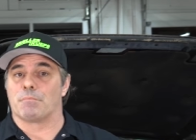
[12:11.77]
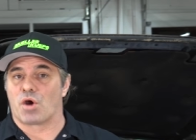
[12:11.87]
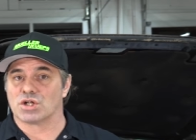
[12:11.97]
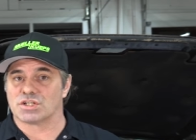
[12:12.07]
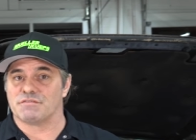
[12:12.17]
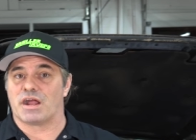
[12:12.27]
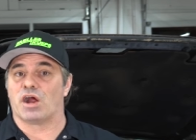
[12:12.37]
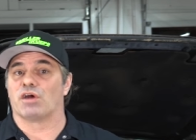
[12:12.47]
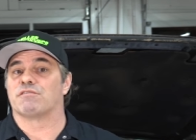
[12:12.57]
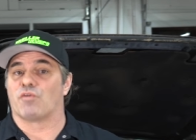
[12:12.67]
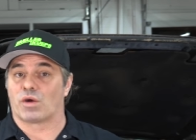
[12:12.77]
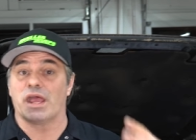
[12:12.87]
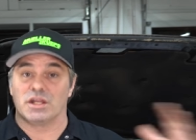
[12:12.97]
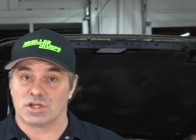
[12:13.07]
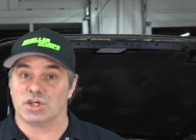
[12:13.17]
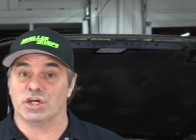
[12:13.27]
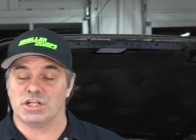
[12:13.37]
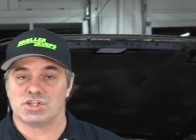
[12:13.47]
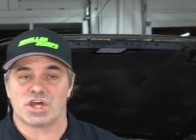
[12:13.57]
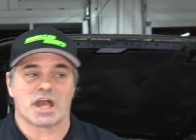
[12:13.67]
margin of error for a good
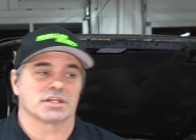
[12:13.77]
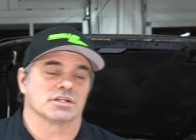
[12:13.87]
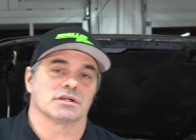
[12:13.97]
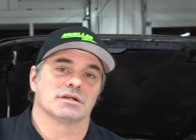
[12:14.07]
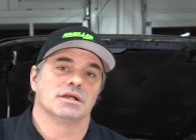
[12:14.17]
injector.